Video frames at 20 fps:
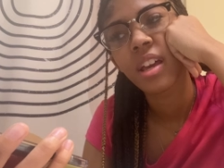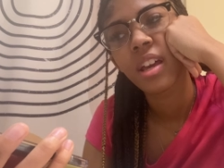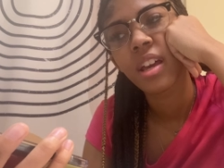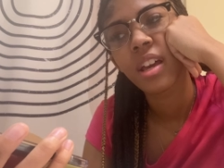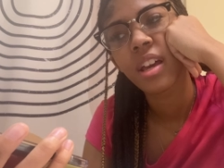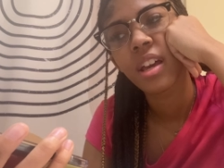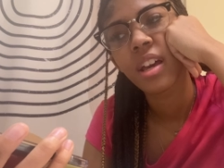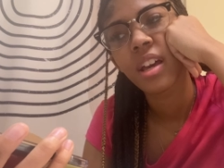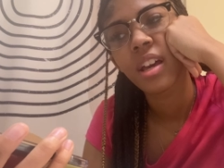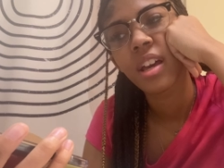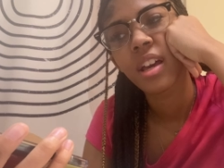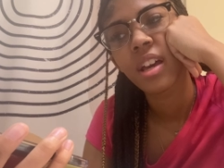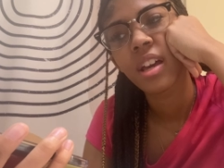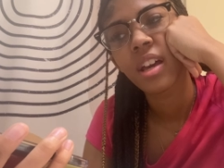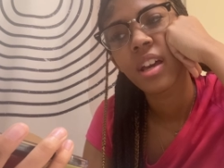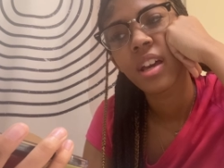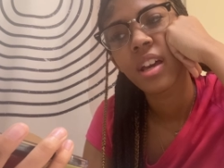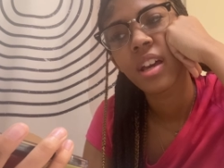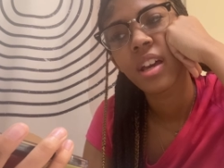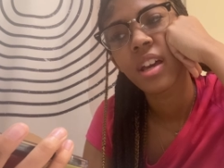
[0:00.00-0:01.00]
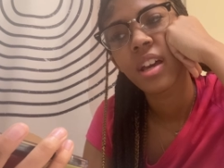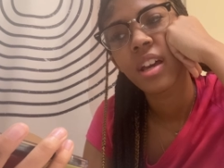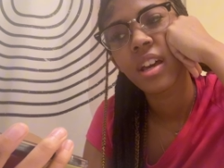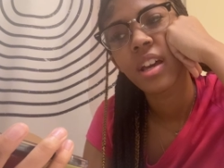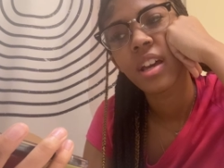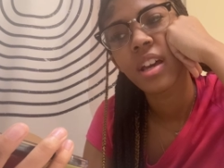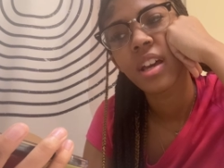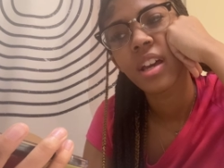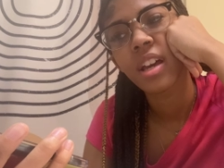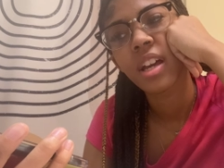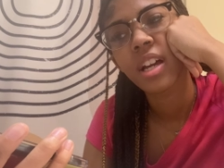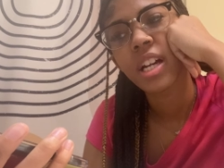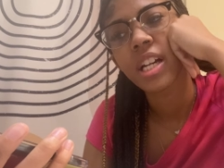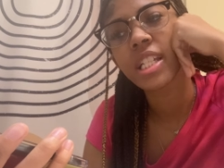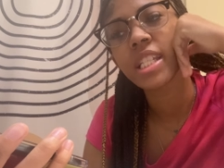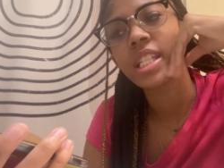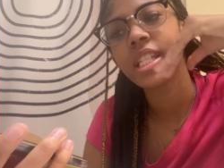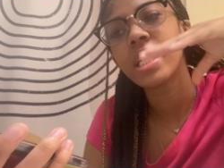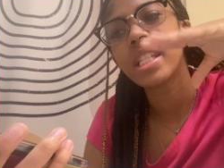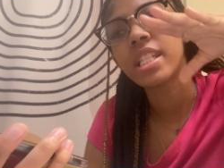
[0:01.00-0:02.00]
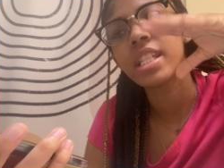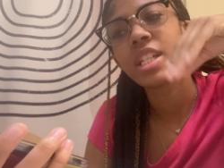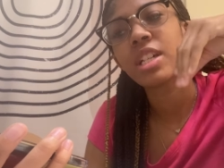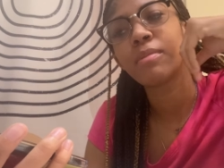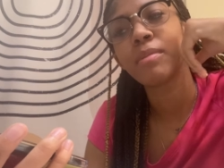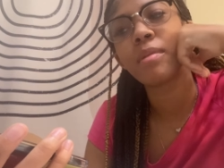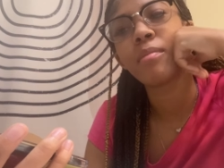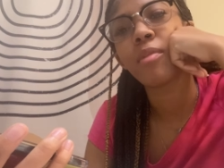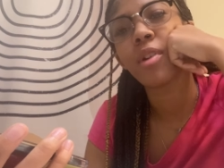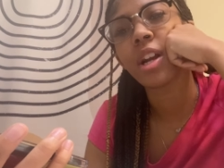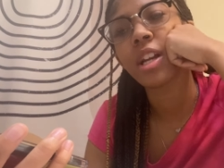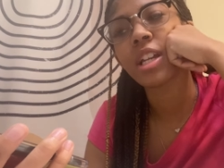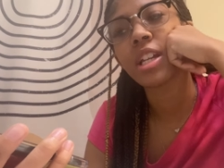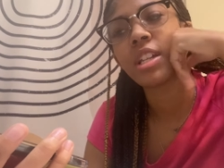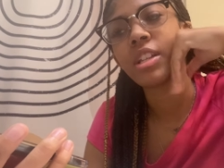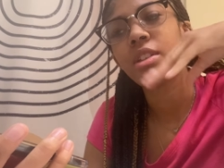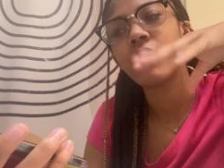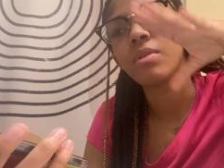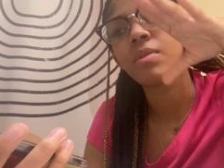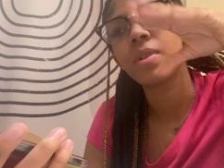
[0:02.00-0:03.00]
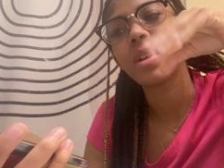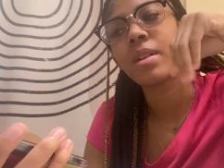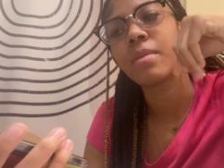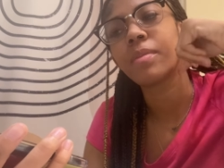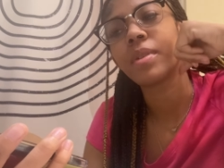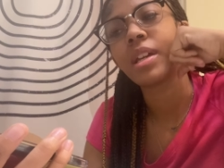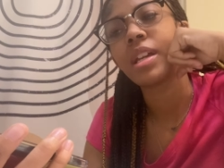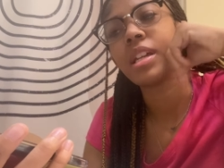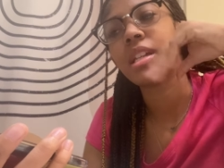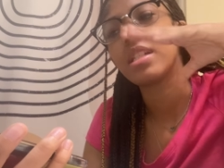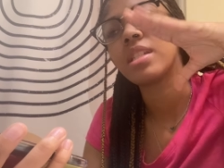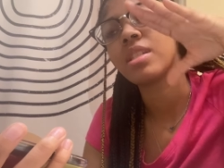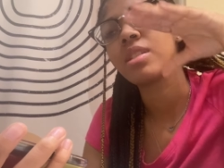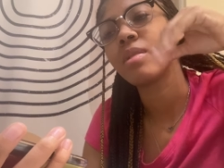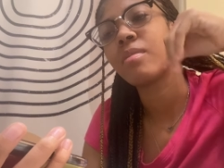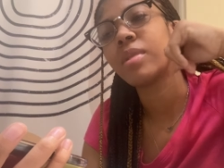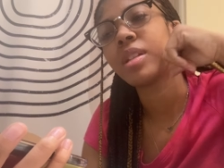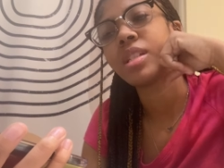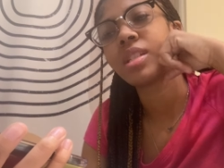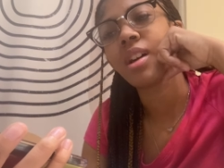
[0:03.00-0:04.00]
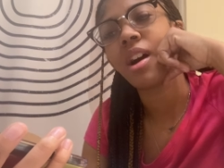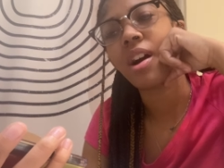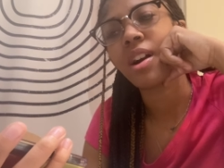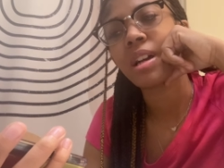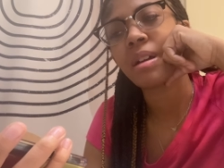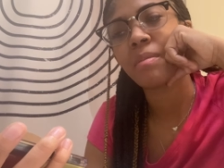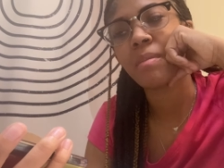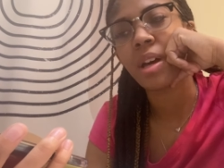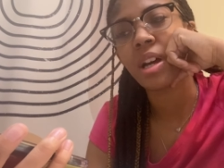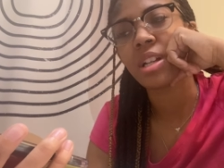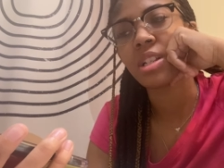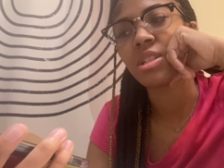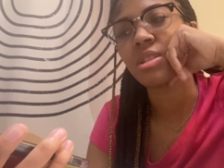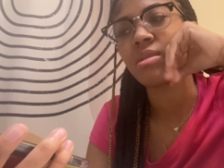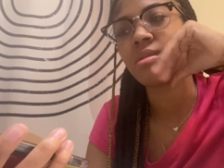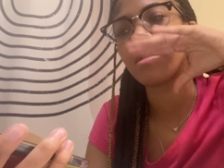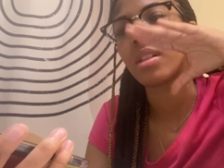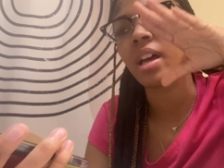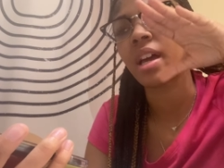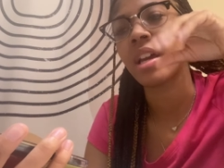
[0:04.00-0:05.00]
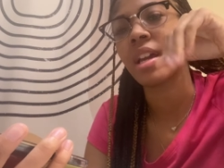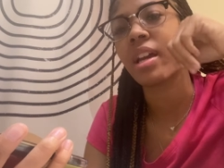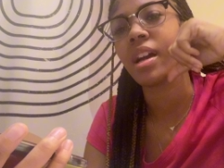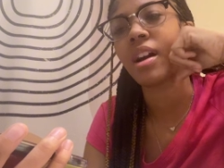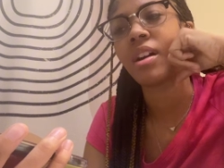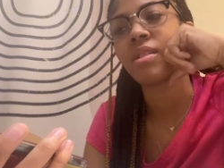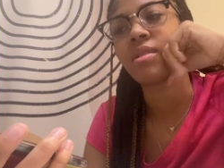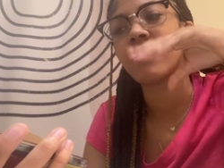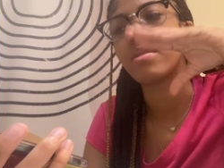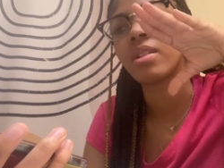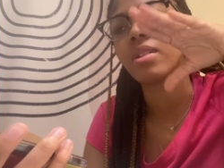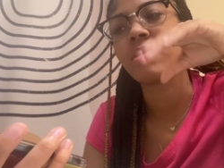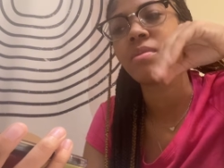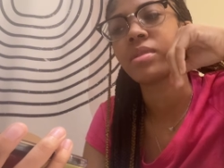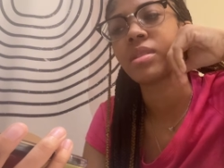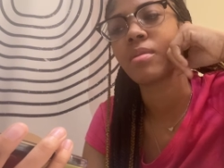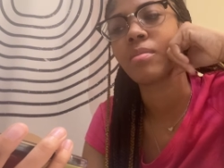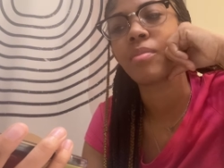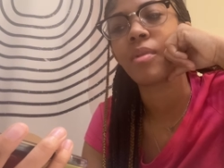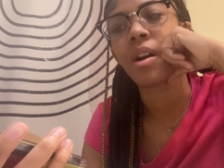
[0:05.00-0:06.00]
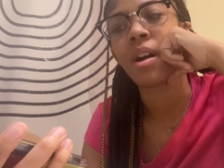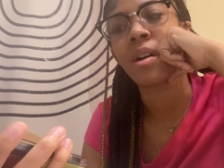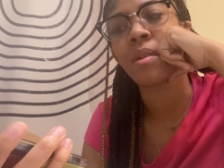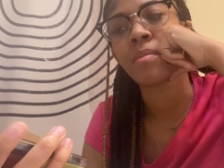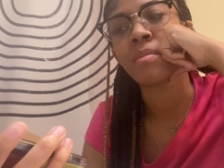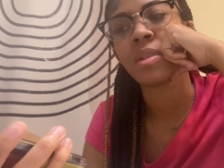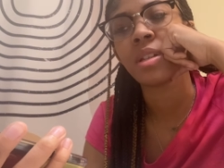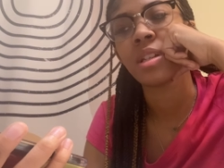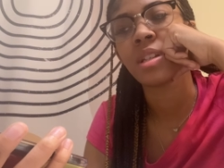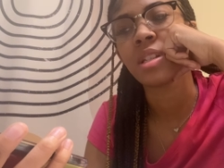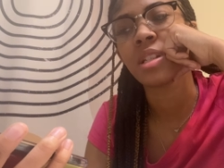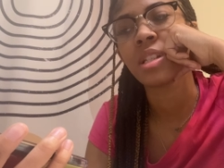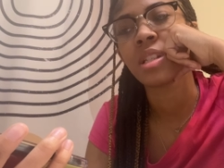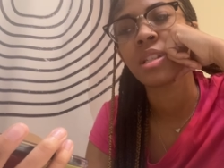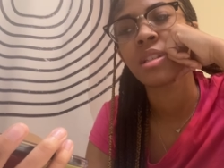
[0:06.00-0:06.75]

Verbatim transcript: you know, because he still be bringing you up and he still be talking about you. Like, I don't know what the problem is.